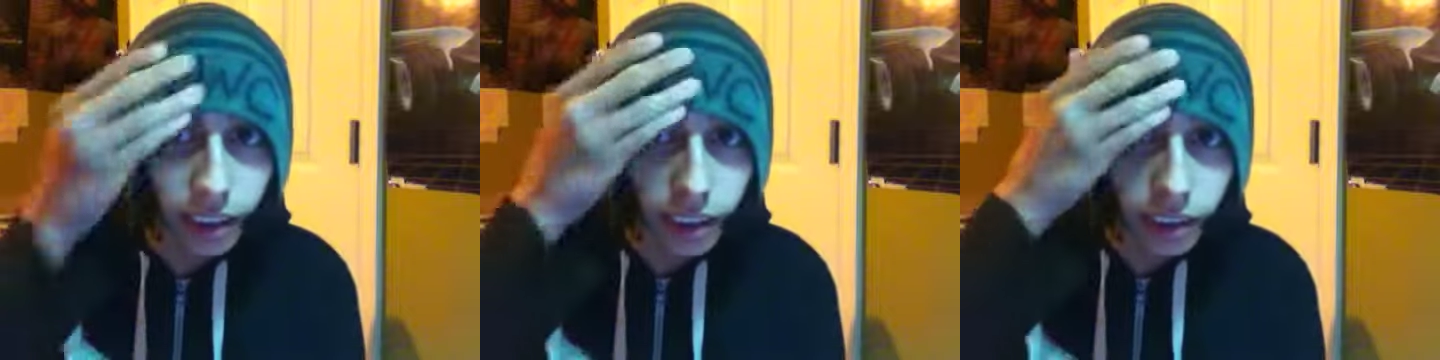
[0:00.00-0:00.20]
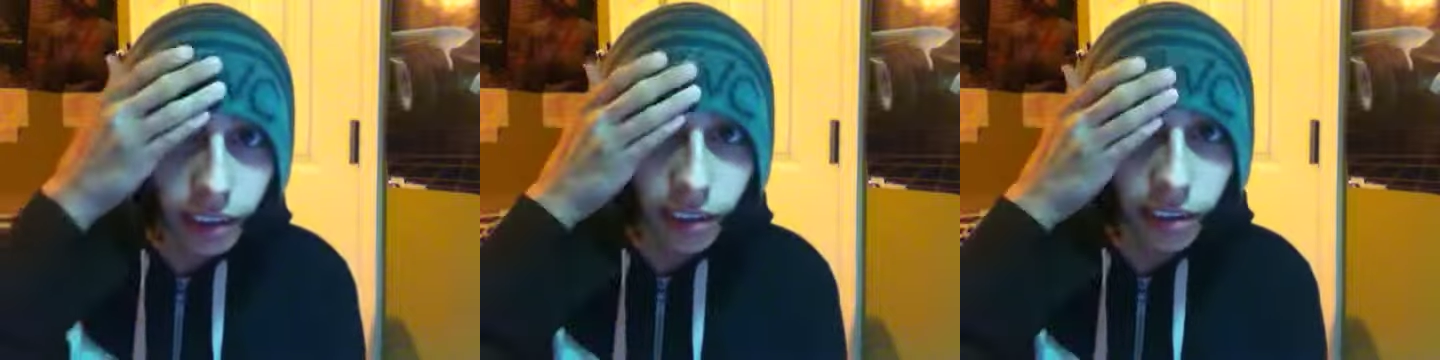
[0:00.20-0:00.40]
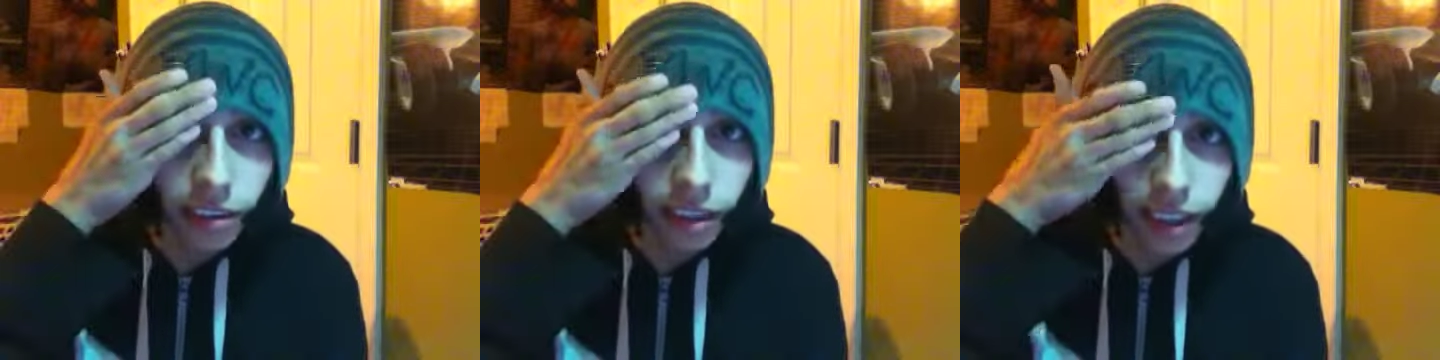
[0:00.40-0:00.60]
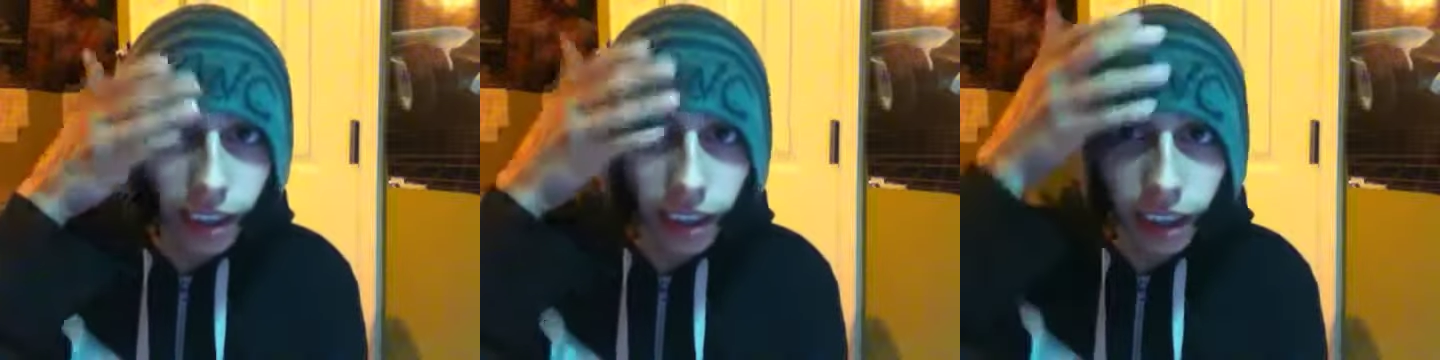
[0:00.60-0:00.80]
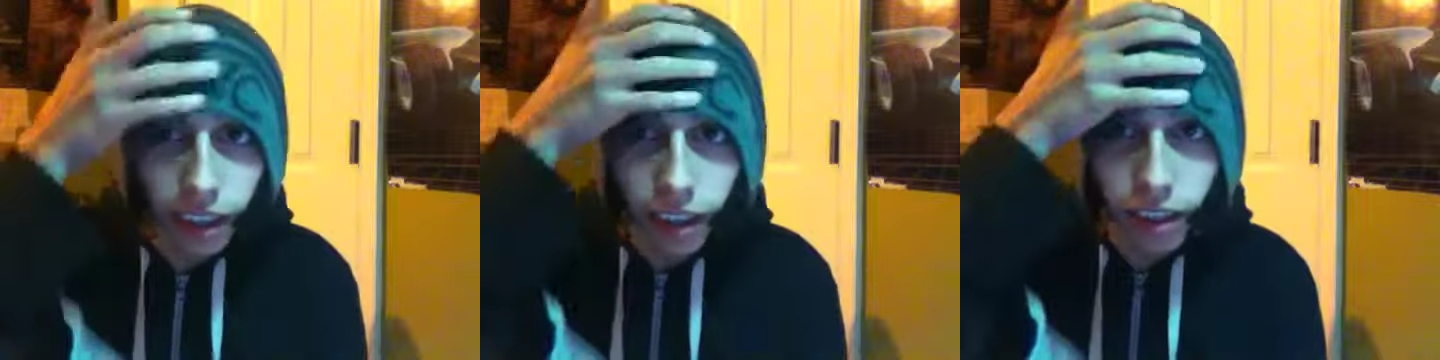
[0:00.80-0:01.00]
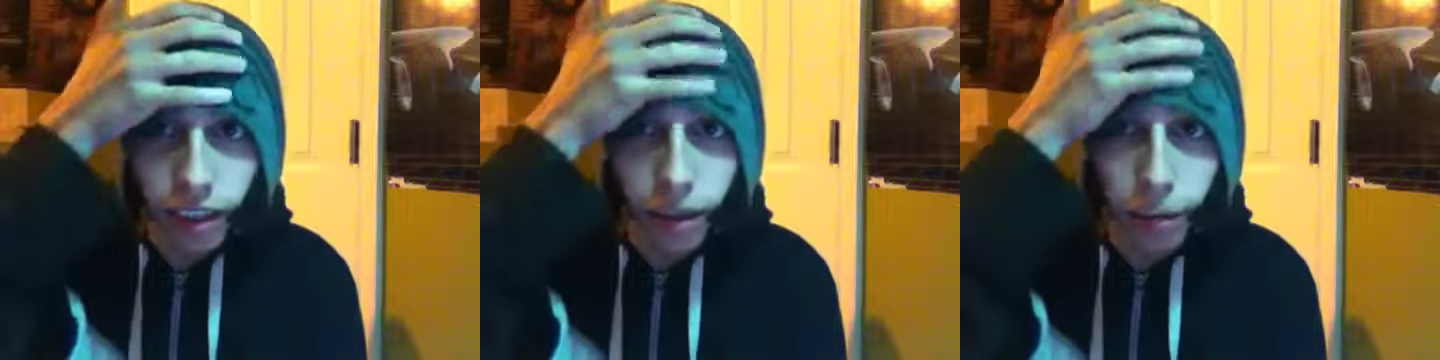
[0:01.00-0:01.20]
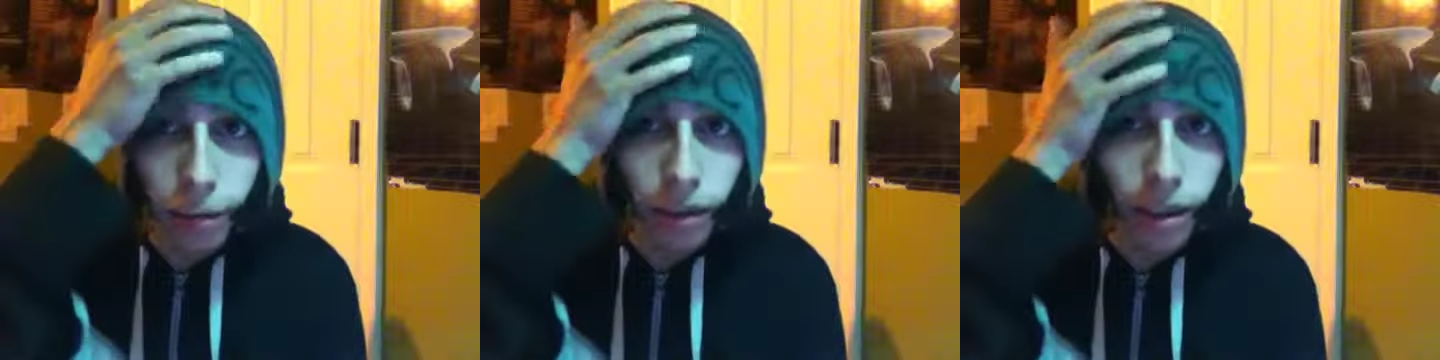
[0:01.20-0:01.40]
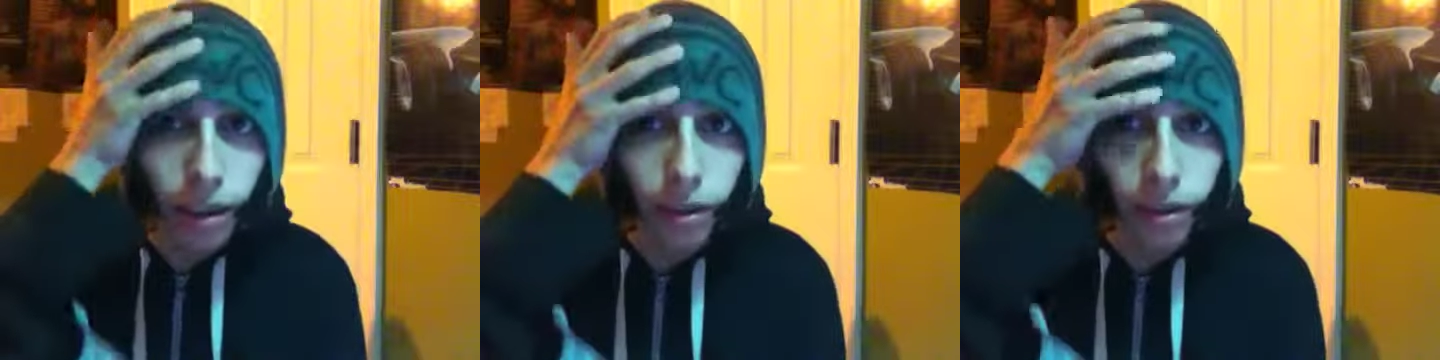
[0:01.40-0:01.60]
you
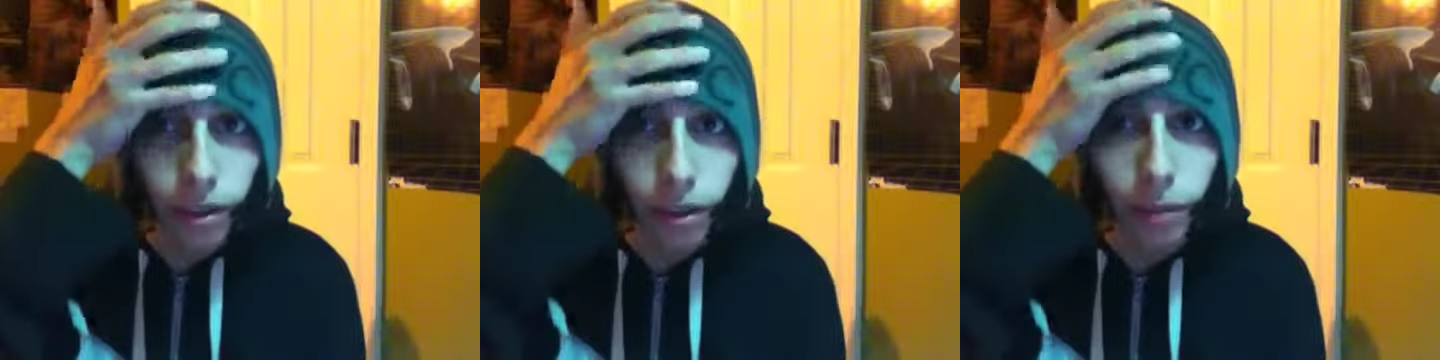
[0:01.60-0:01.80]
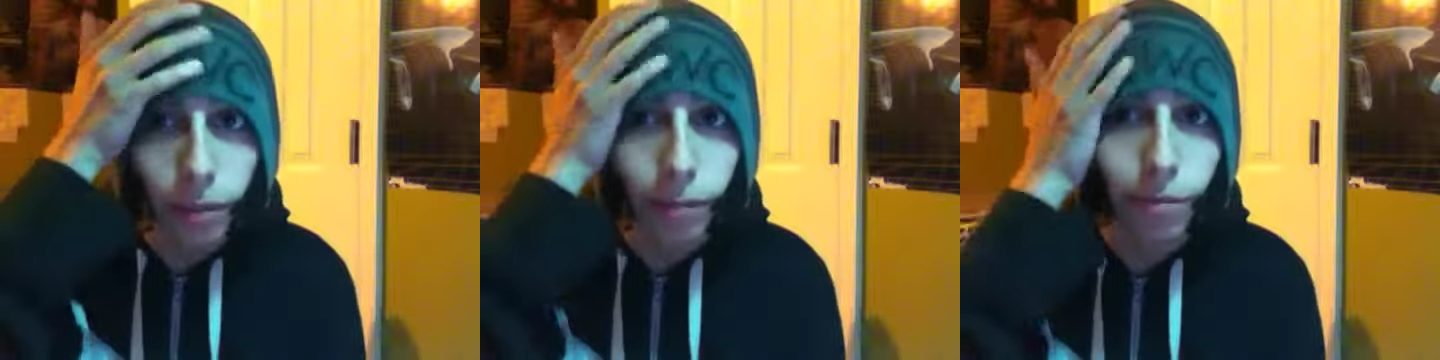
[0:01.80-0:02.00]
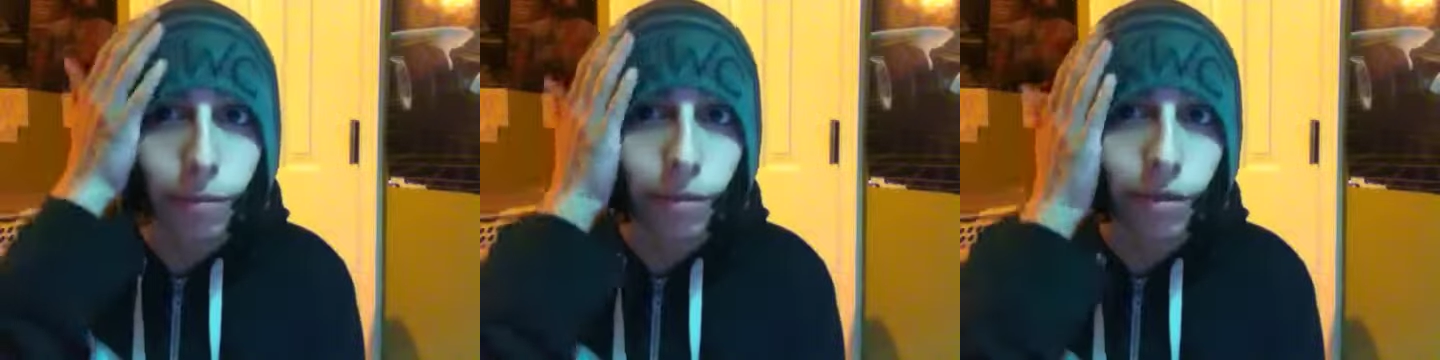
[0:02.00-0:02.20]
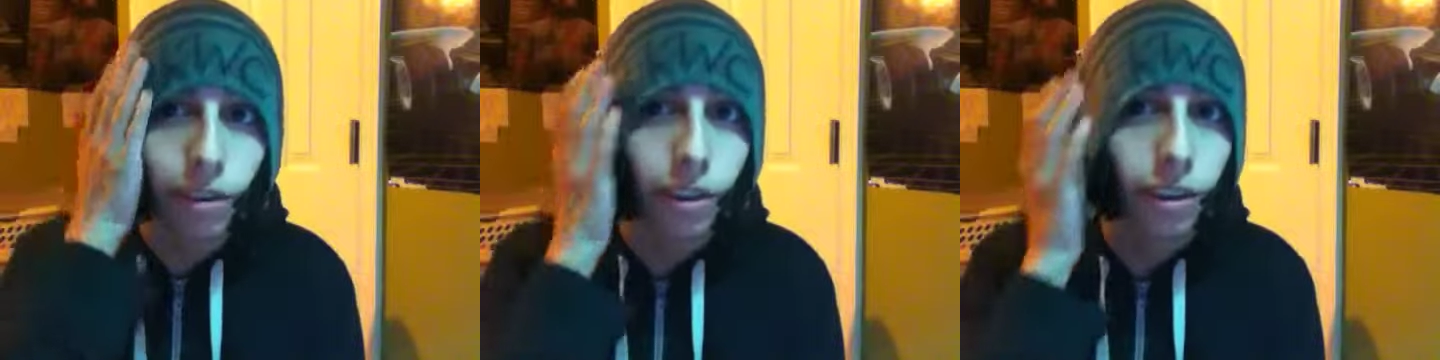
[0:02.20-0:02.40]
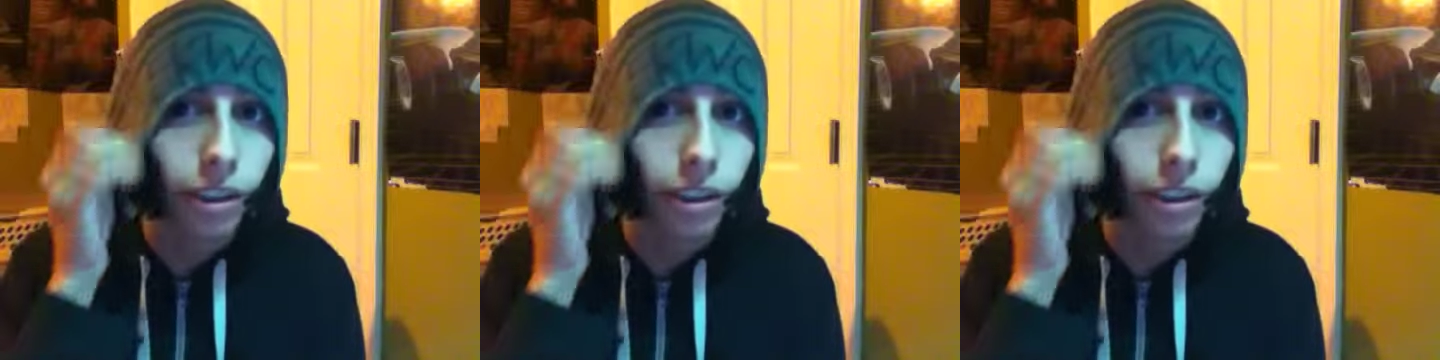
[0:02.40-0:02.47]
how a lot of people